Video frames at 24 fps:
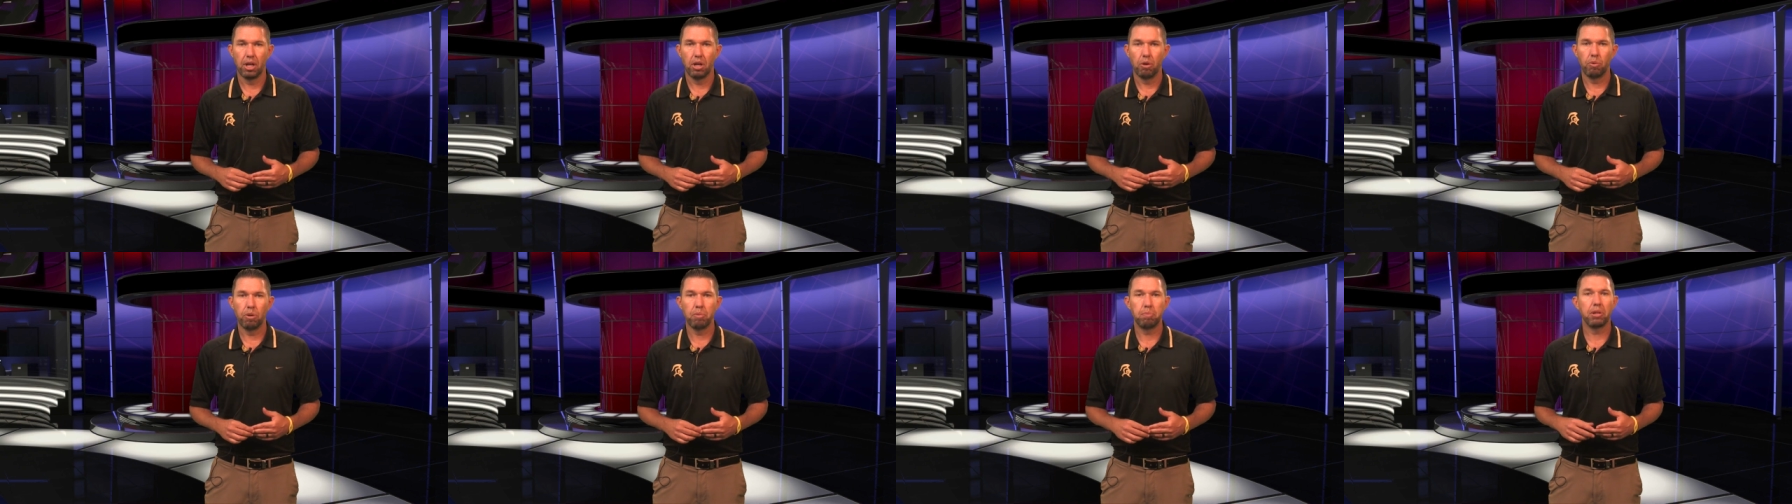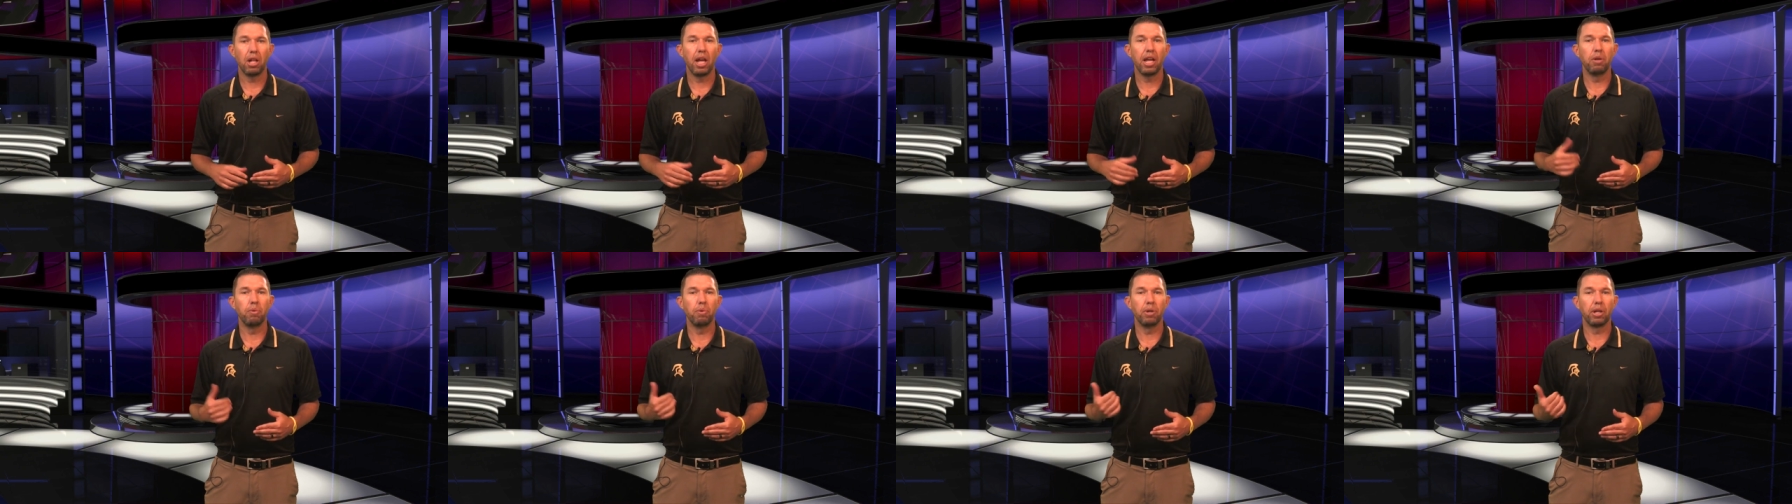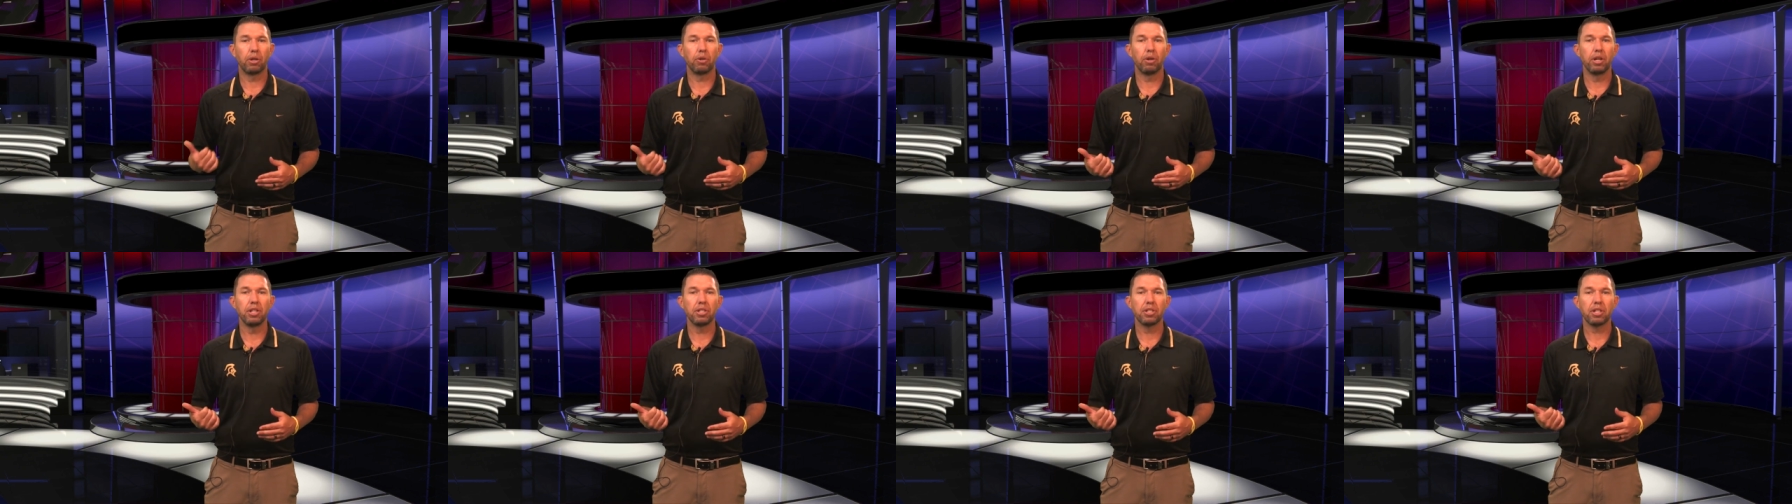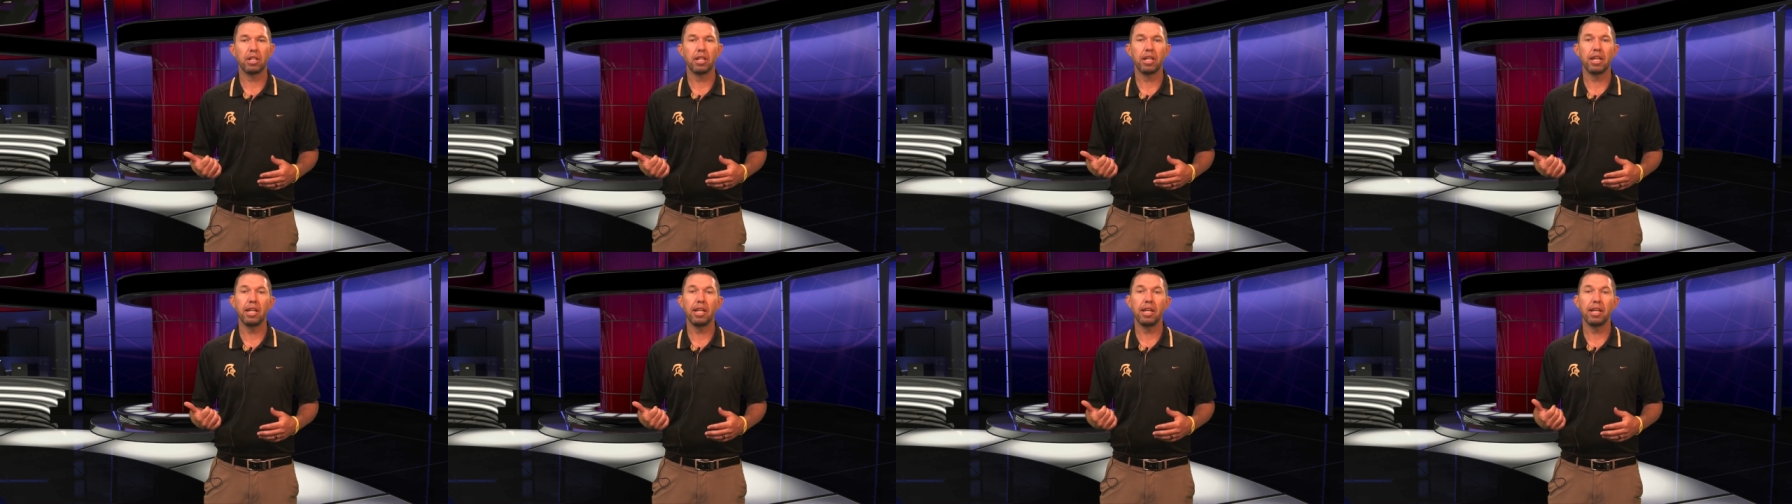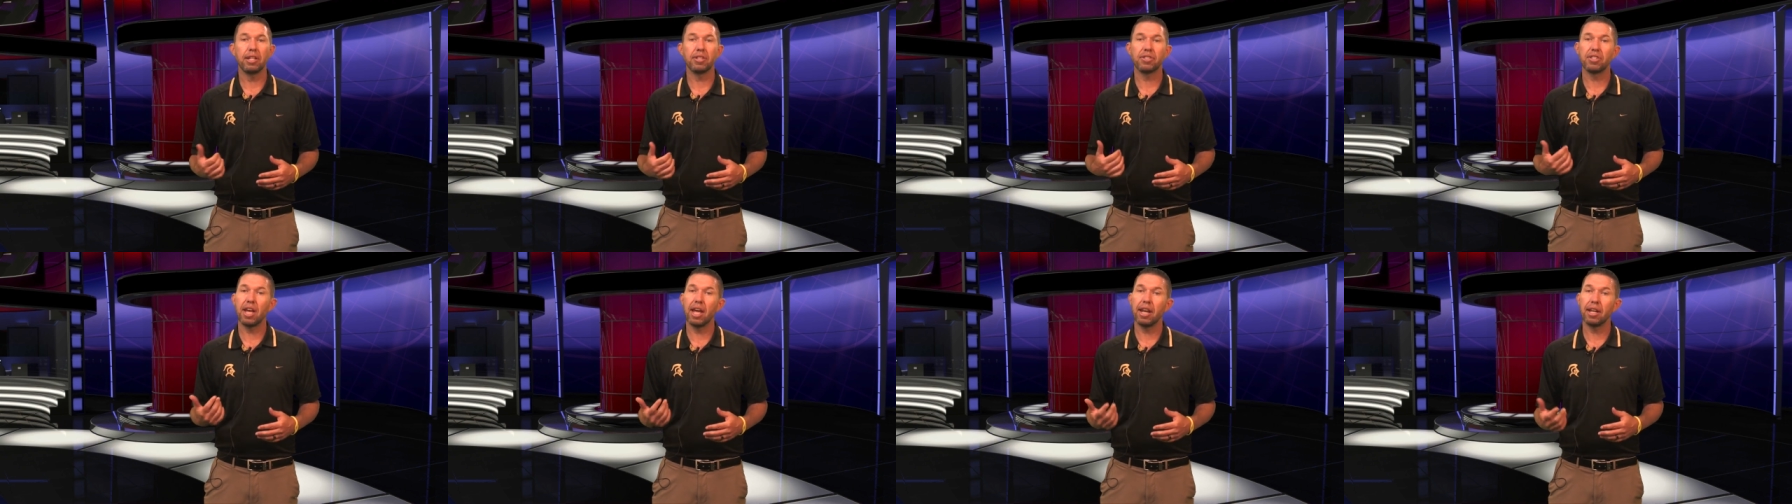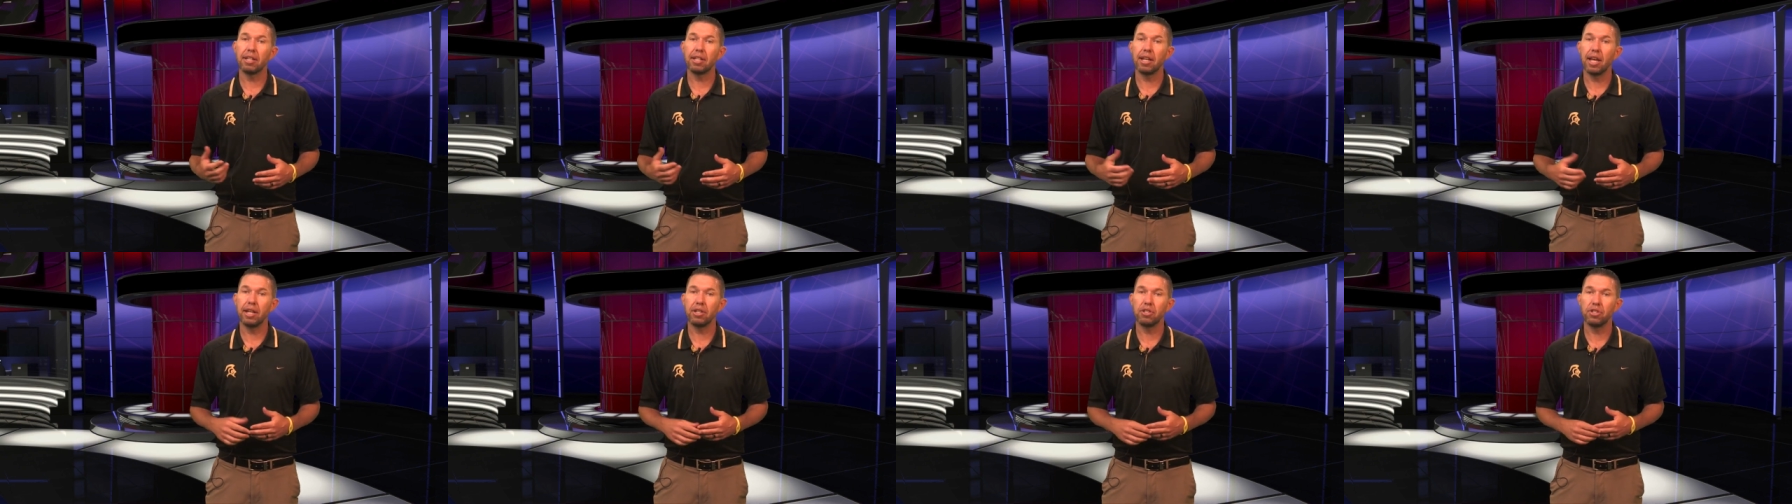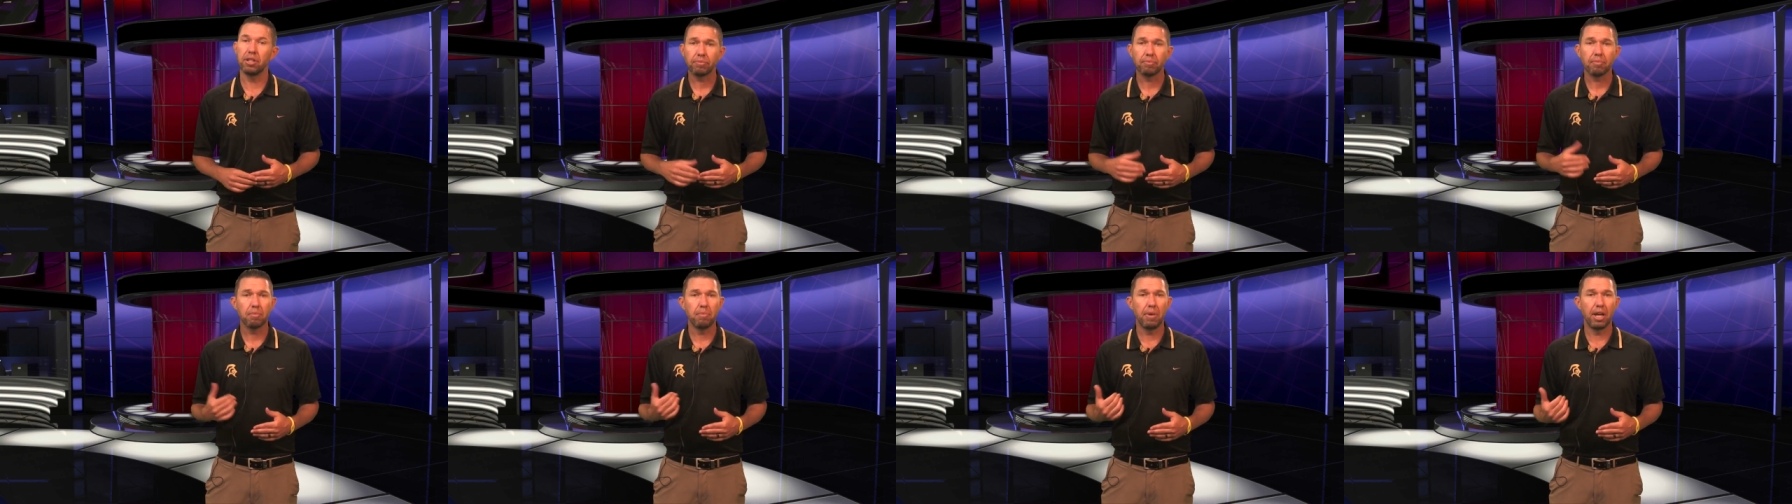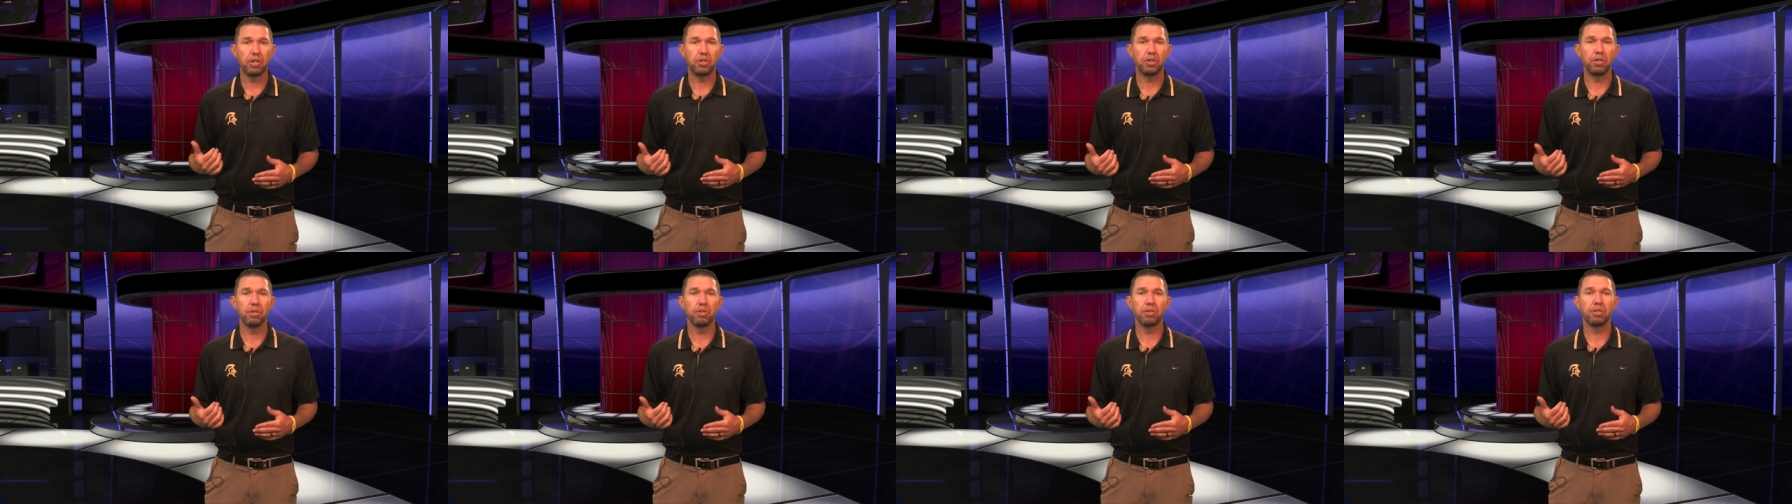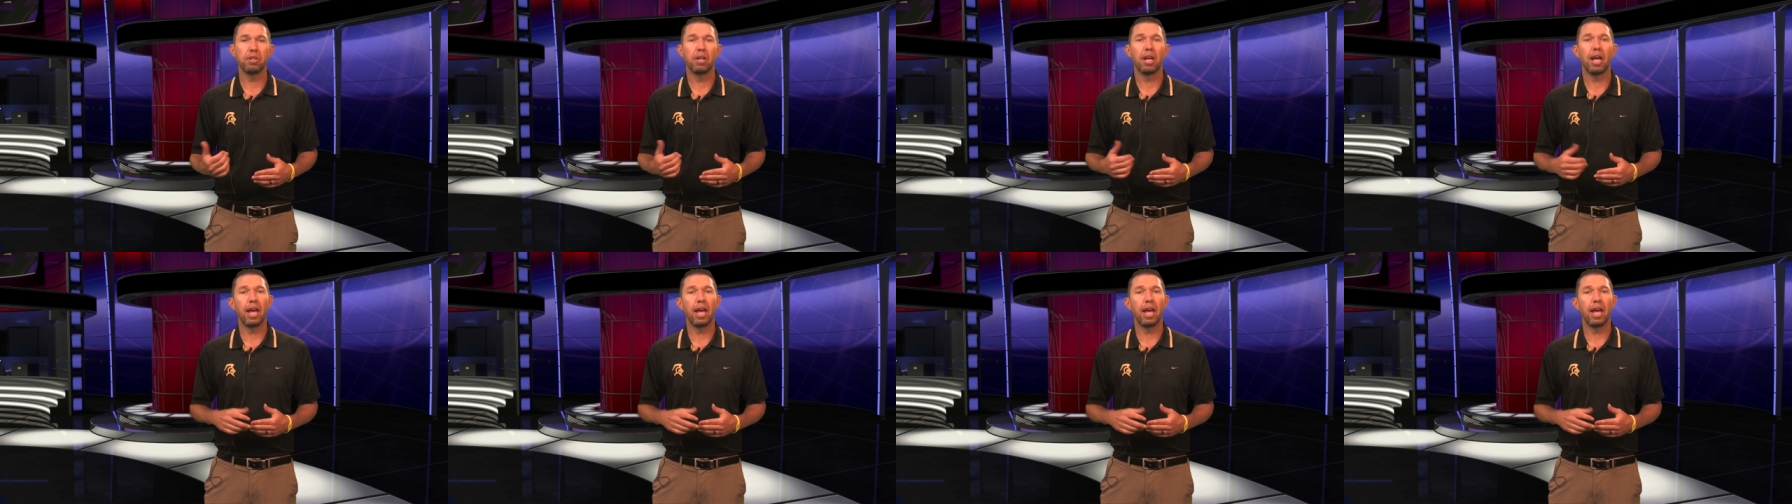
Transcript: We plan to increase cleaning and sanitation measures